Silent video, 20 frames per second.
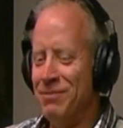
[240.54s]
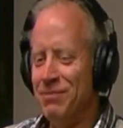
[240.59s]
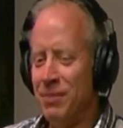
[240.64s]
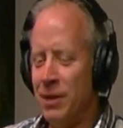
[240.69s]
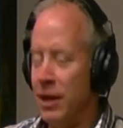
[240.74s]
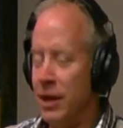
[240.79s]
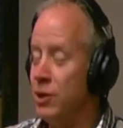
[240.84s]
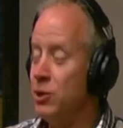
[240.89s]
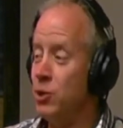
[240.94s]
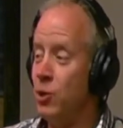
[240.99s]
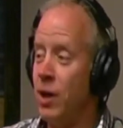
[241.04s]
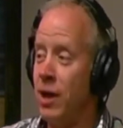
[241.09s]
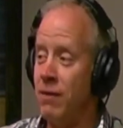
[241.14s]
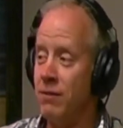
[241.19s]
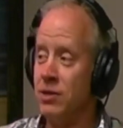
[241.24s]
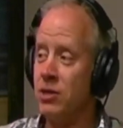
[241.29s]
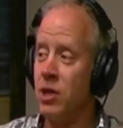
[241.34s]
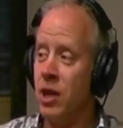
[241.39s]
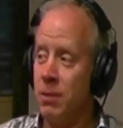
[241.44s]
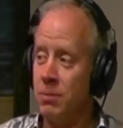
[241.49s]
I do have a
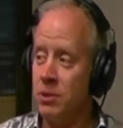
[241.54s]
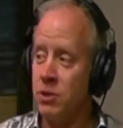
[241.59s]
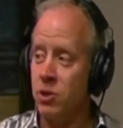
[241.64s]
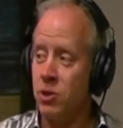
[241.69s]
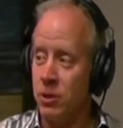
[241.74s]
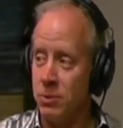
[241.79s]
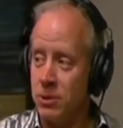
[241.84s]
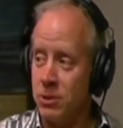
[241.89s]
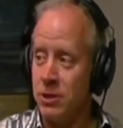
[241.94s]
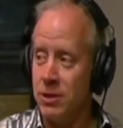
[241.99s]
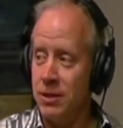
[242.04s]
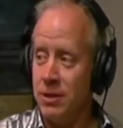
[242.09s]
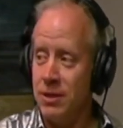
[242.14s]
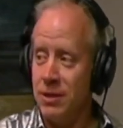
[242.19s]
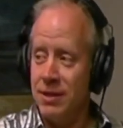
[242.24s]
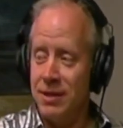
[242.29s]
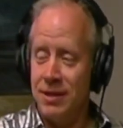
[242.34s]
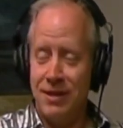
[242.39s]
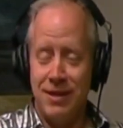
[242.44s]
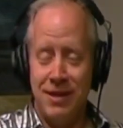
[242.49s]
job description
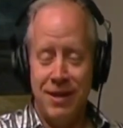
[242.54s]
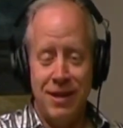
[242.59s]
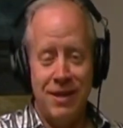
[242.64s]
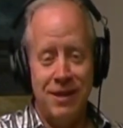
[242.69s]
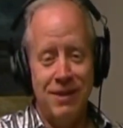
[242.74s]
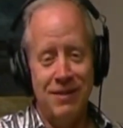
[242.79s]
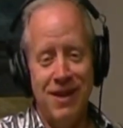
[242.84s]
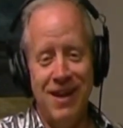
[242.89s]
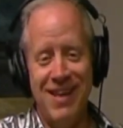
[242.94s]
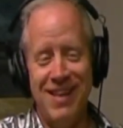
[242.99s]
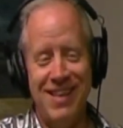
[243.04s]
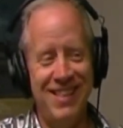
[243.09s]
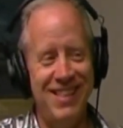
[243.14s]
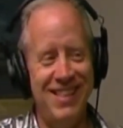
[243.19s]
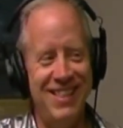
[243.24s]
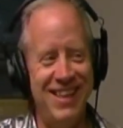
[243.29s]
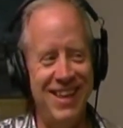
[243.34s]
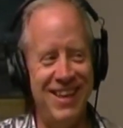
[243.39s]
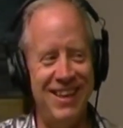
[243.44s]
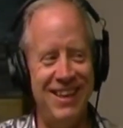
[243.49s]

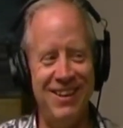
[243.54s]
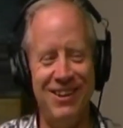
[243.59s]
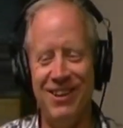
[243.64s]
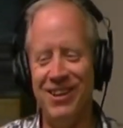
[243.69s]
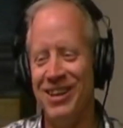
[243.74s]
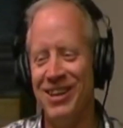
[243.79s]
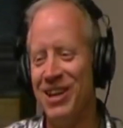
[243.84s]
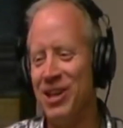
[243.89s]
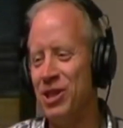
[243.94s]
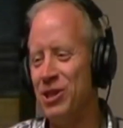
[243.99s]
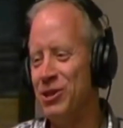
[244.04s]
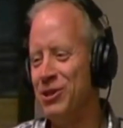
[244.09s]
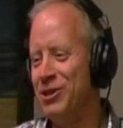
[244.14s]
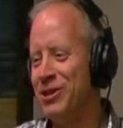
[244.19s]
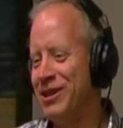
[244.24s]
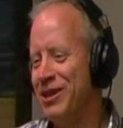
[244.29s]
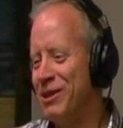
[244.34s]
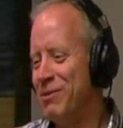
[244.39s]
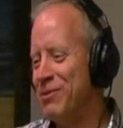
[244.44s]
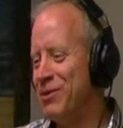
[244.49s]
that'll include a
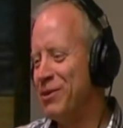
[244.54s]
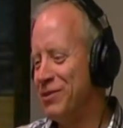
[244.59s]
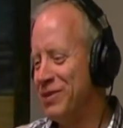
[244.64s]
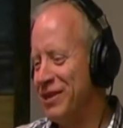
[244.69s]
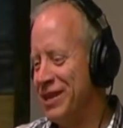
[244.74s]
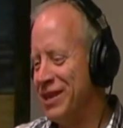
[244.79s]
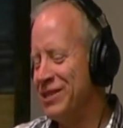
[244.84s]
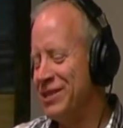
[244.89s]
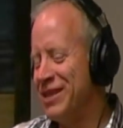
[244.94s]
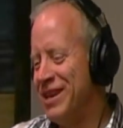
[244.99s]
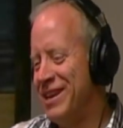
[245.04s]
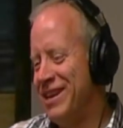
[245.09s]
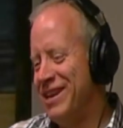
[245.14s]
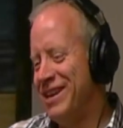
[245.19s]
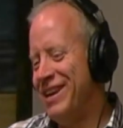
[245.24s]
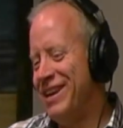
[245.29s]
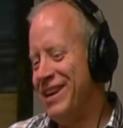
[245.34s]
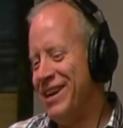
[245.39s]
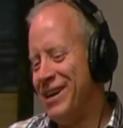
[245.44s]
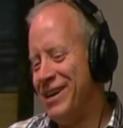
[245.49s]
number of things
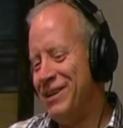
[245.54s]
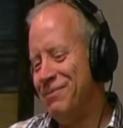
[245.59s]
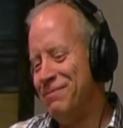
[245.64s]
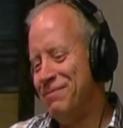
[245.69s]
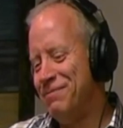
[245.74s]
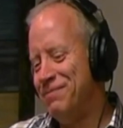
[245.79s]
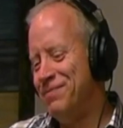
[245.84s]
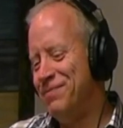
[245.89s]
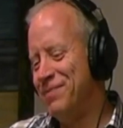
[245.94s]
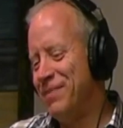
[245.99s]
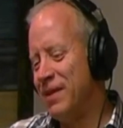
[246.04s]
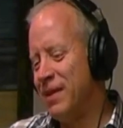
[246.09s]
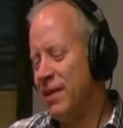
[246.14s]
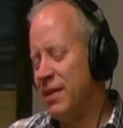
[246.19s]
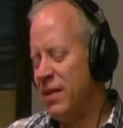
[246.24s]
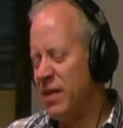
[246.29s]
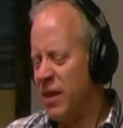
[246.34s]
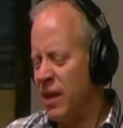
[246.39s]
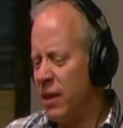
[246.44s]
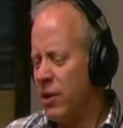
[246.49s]

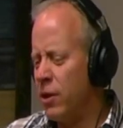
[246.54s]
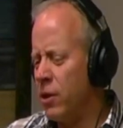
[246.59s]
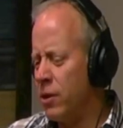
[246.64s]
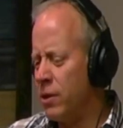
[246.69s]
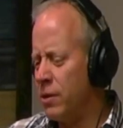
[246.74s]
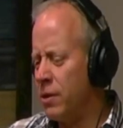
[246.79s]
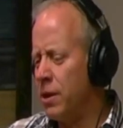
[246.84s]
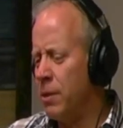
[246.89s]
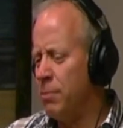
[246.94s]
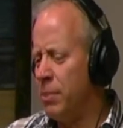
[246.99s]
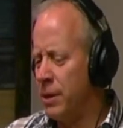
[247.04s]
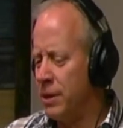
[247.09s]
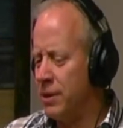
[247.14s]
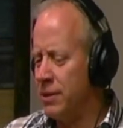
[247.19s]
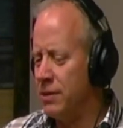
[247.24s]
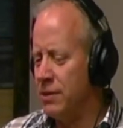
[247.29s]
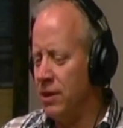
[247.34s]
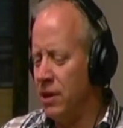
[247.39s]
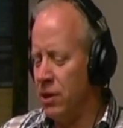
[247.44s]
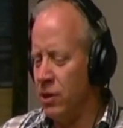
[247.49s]
that are a bit,
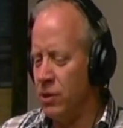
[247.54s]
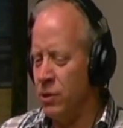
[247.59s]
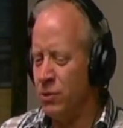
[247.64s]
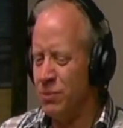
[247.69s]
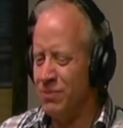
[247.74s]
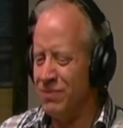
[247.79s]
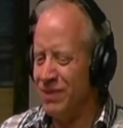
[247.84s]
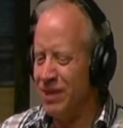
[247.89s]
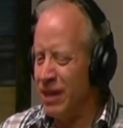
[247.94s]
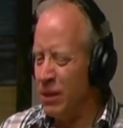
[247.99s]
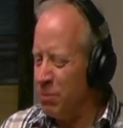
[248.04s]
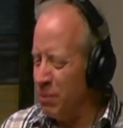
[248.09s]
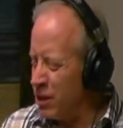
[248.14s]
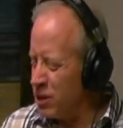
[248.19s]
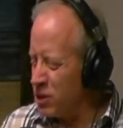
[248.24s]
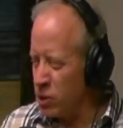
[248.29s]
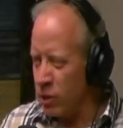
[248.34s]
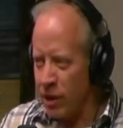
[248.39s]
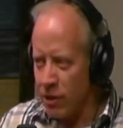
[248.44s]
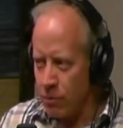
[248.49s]

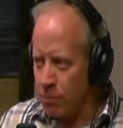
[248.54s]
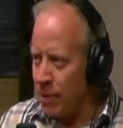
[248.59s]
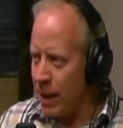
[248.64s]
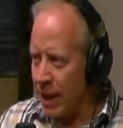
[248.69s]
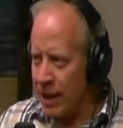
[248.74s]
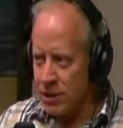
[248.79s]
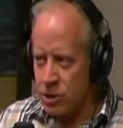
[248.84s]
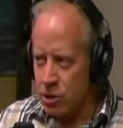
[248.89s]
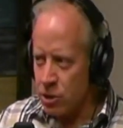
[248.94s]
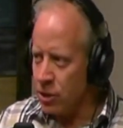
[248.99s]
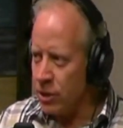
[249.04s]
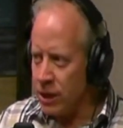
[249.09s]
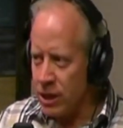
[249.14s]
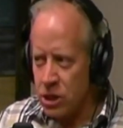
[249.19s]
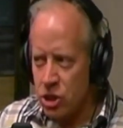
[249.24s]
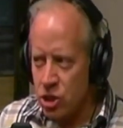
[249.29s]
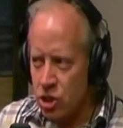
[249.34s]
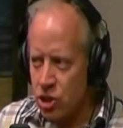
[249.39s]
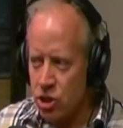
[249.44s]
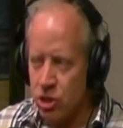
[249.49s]
administrative
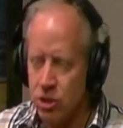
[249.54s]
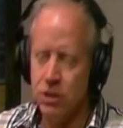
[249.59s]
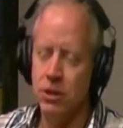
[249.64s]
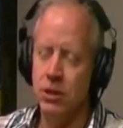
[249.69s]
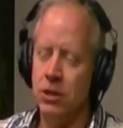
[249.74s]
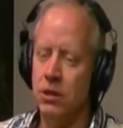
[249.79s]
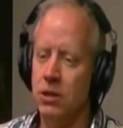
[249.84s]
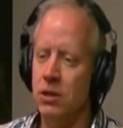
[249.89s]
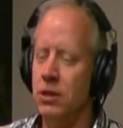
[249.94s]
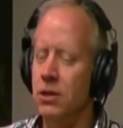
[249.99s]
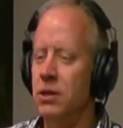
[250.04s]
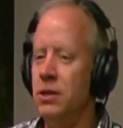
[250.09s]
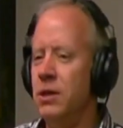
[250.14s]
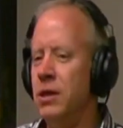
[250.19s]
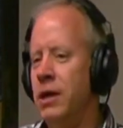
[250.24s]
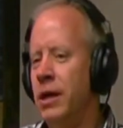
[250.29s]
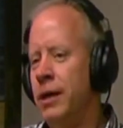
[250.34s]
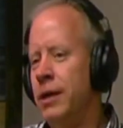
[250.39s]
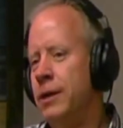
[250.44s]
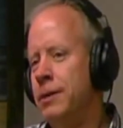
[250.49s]
pastor-ish.
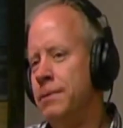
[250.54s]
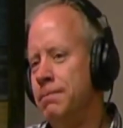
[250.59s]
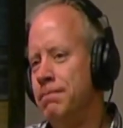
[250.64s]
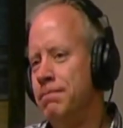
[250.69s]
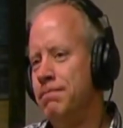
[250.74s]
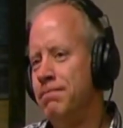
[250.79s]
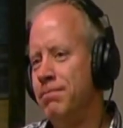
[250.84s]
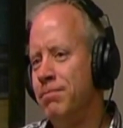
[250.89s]
Mm-hmm.